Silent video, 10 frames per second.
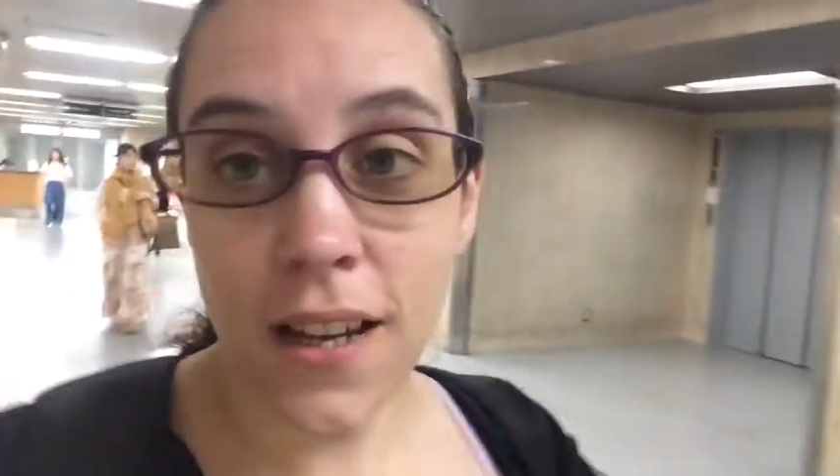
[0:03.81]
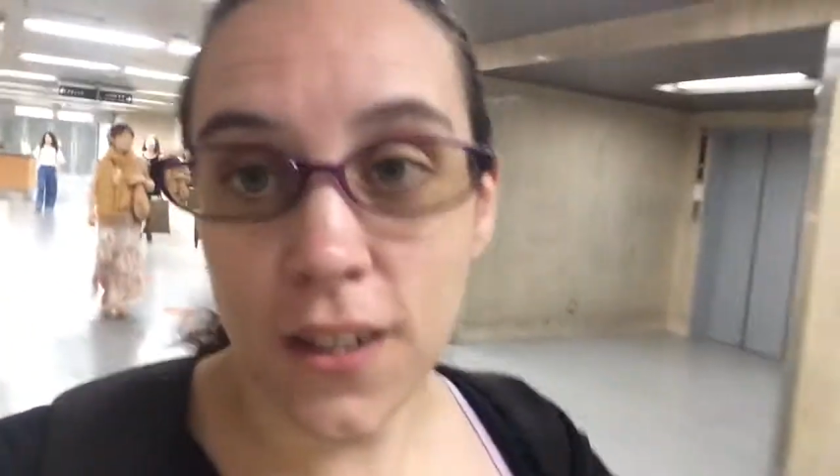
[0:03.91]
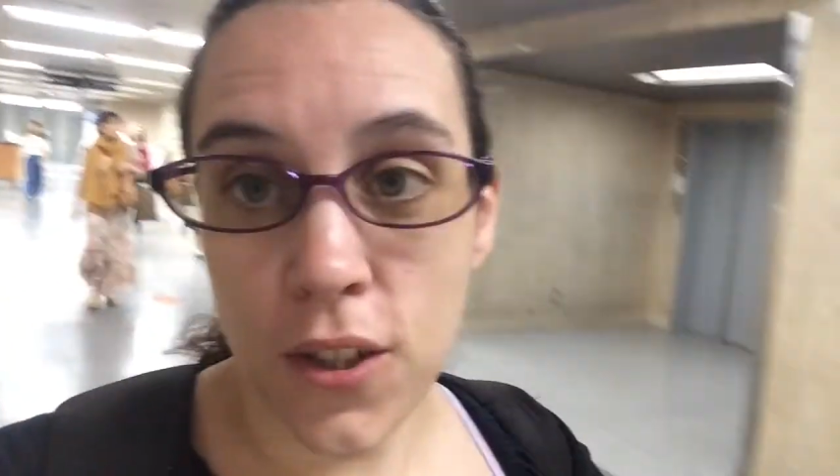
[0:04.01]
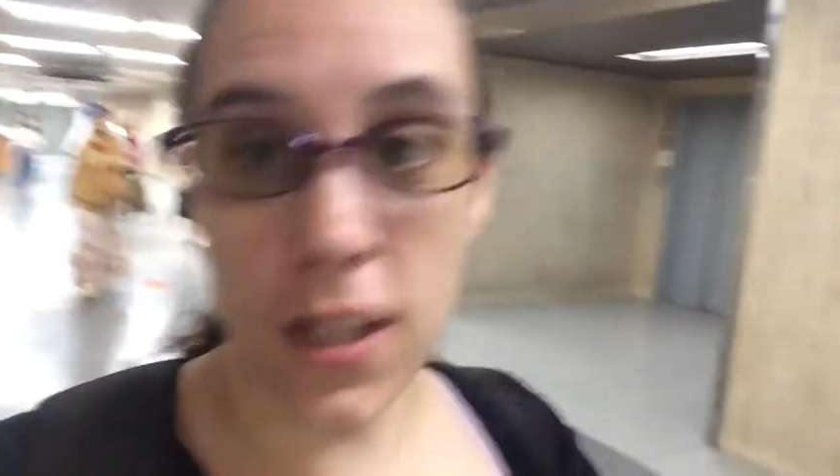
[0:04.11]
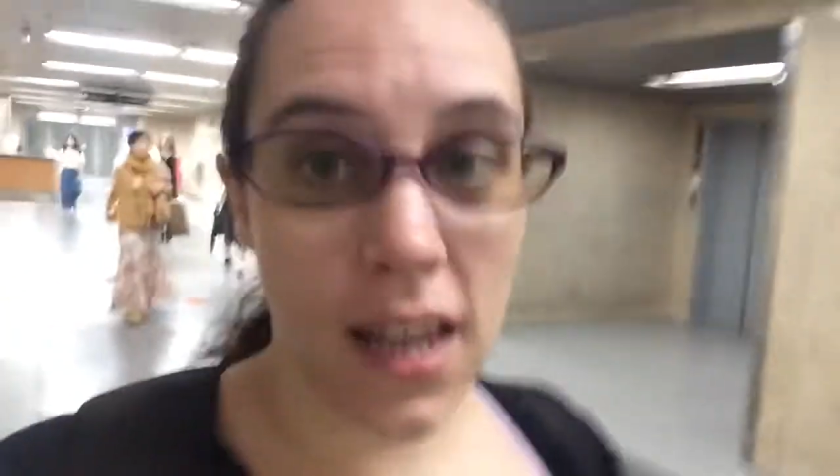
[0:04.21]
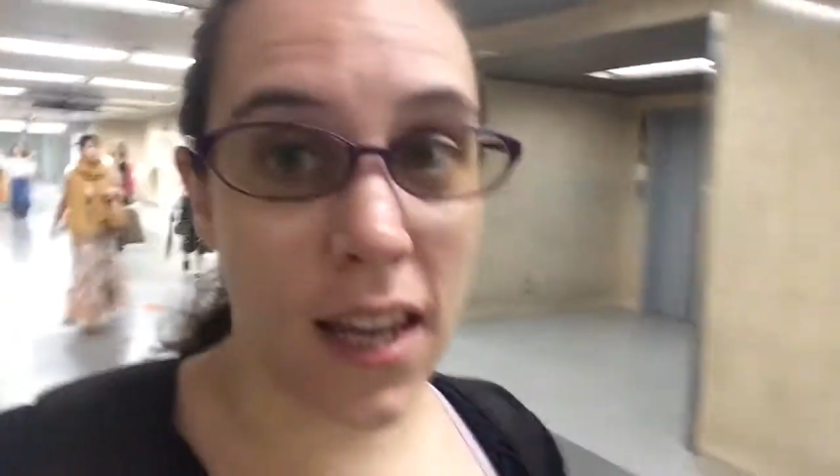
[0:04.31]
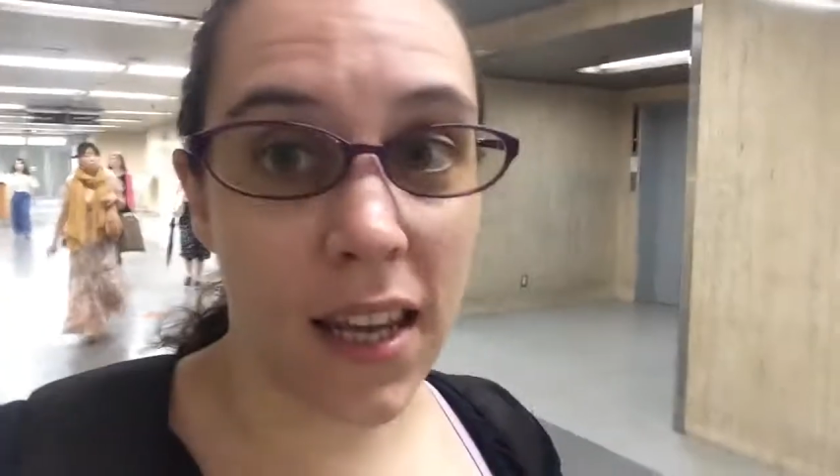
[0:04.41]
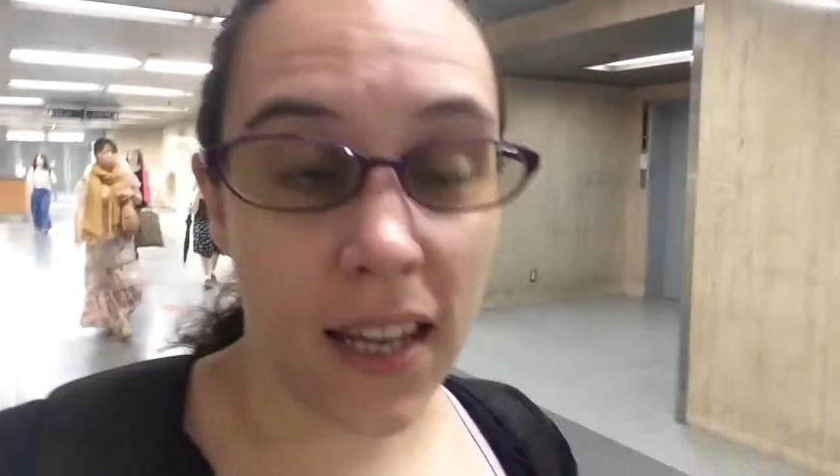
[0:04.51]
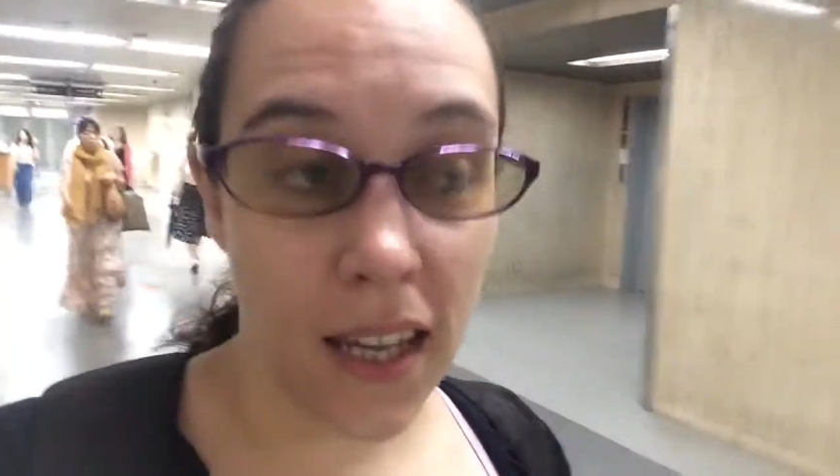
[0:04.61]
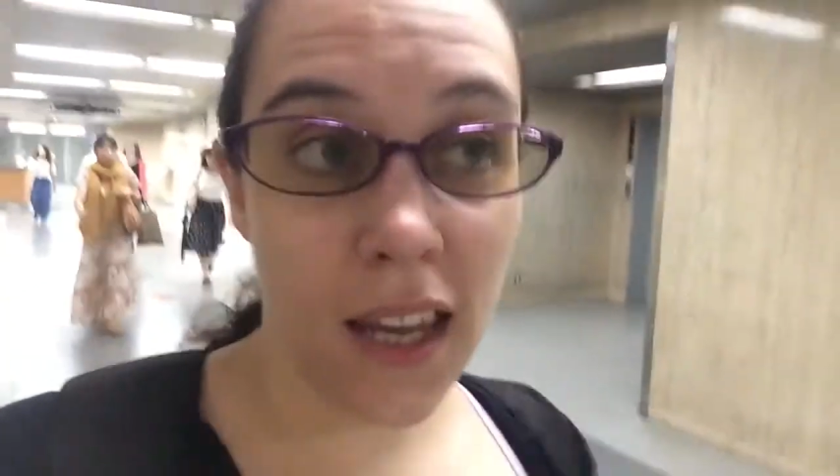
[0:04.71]

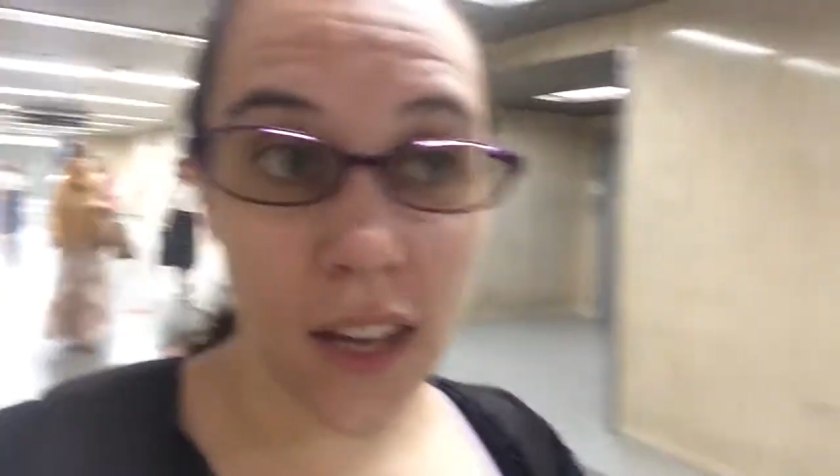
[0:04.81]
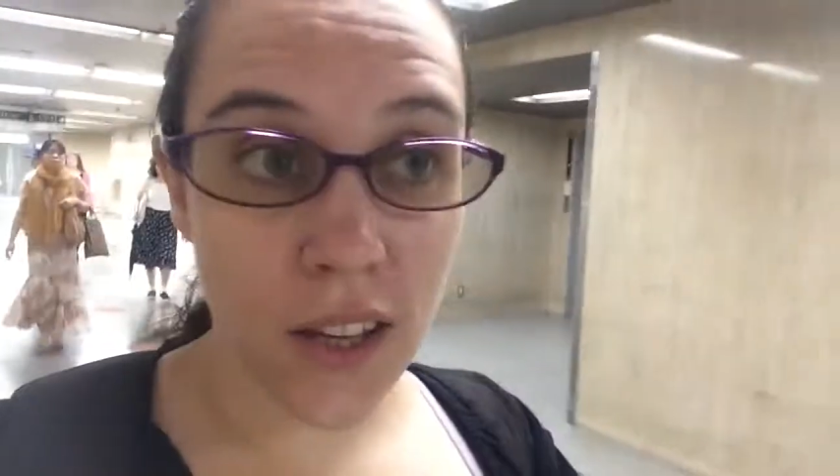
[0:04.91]
today,